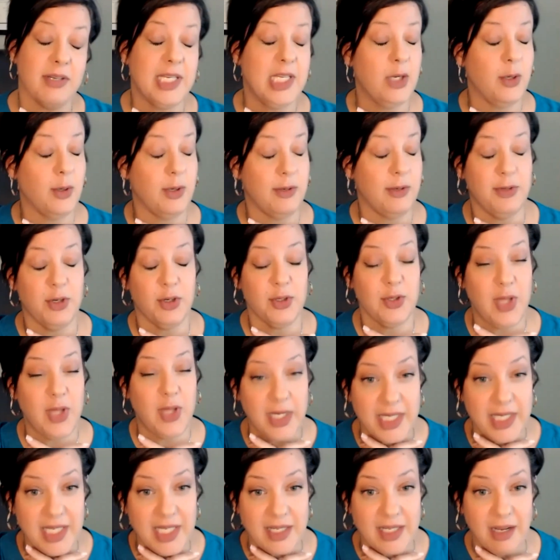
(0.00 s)
if you're
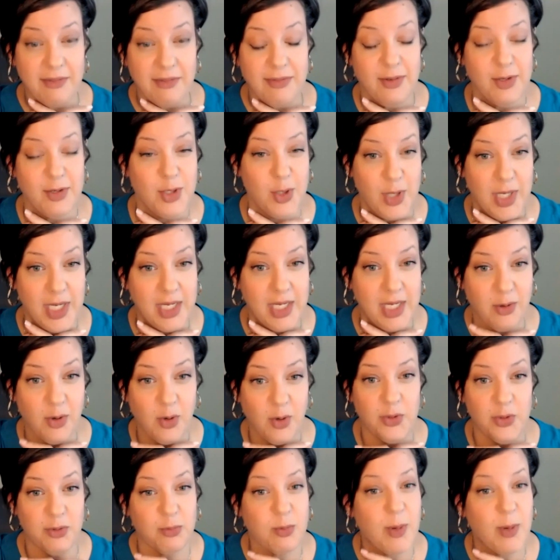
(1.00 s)
lucky enough and you can get a
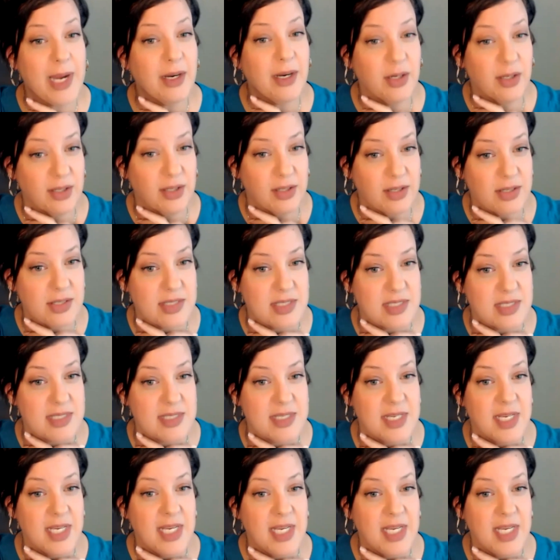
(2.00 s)
hold of records,